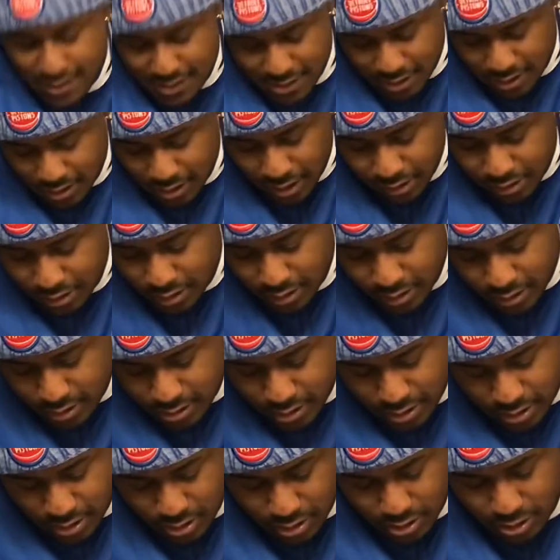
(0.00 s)
is another,
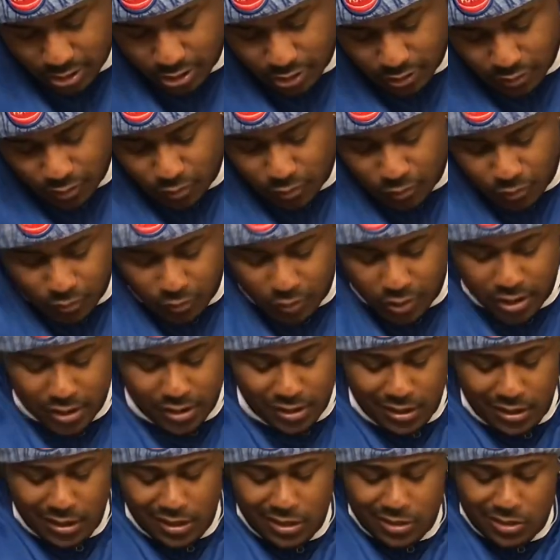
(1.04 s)

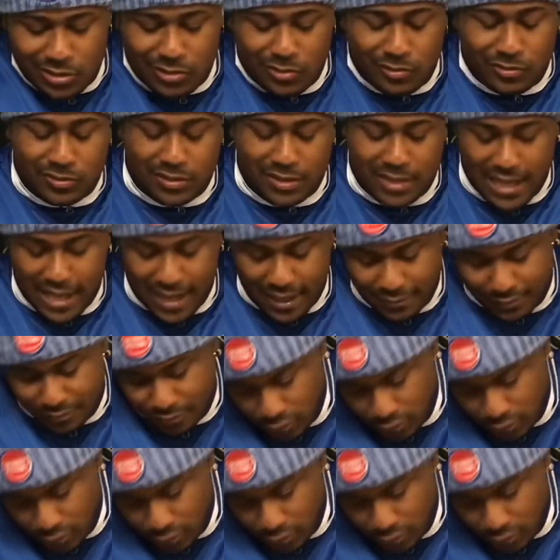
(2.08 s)
one, that,